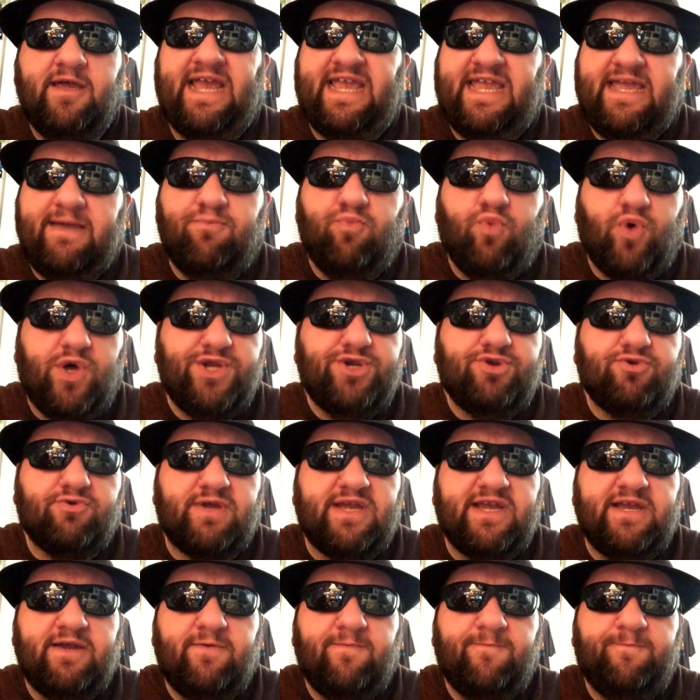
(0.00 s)
I am
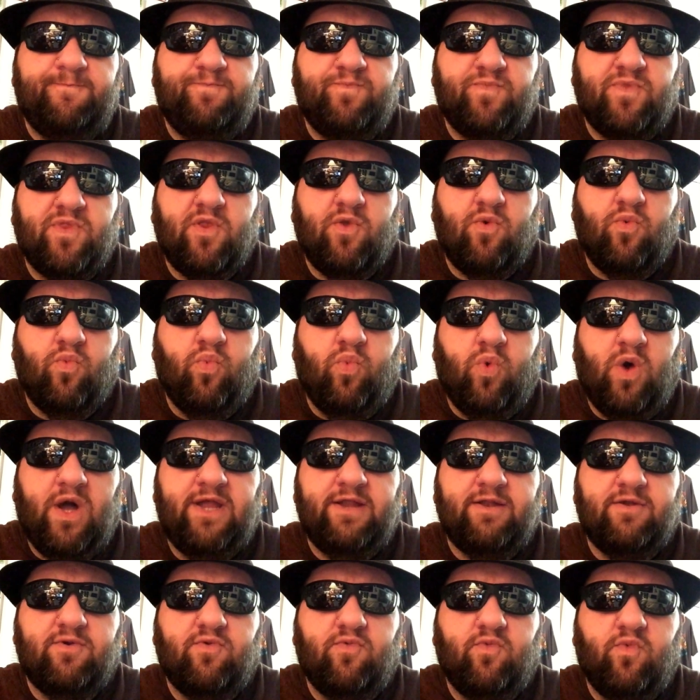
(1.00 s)
wondering
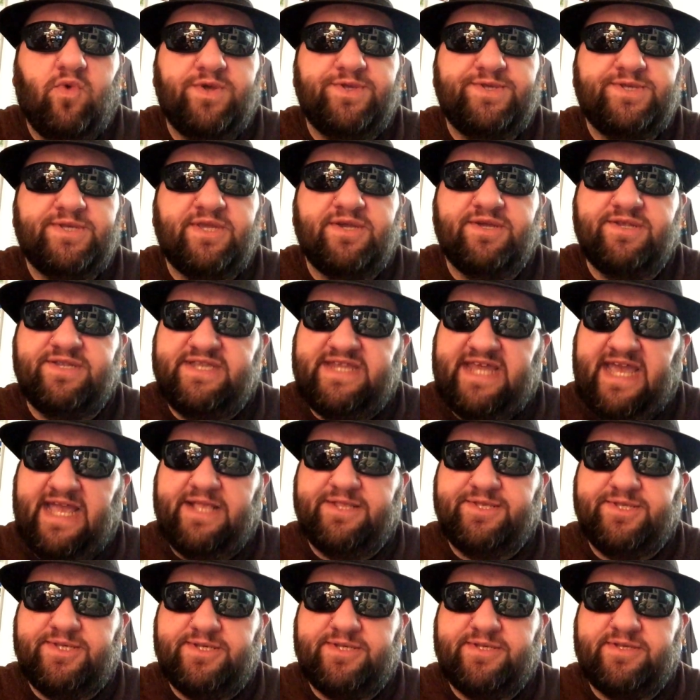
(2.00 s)
what was
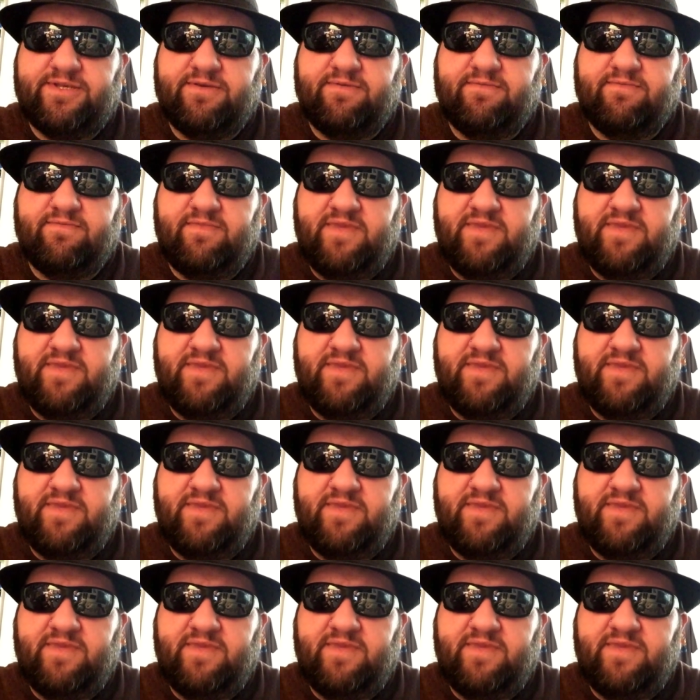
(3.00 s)
condensed,